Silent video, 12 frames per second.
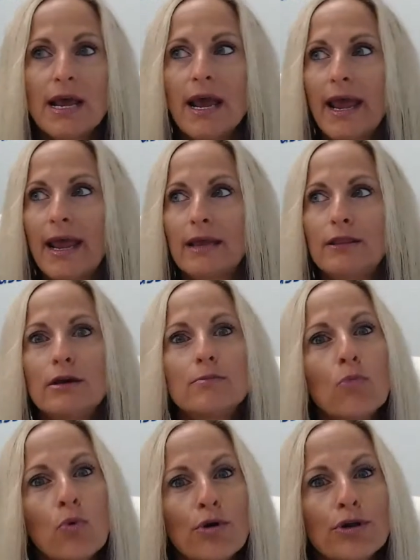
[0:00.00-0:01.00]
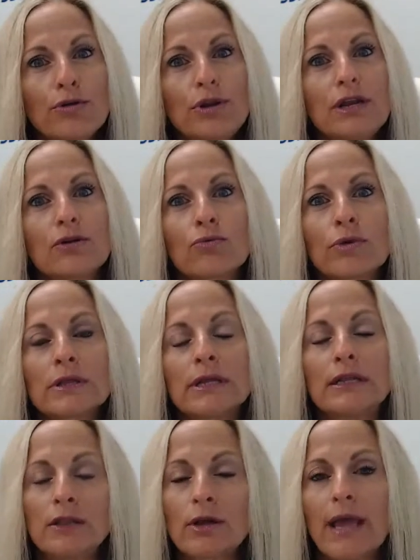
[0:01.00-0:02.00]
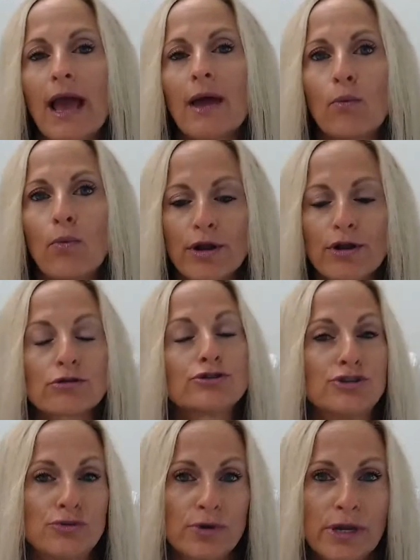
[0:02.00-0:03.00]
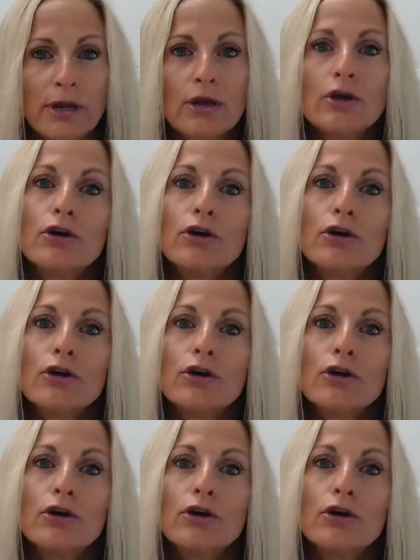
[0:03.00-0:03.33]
And the more you need to really look at what you're doing,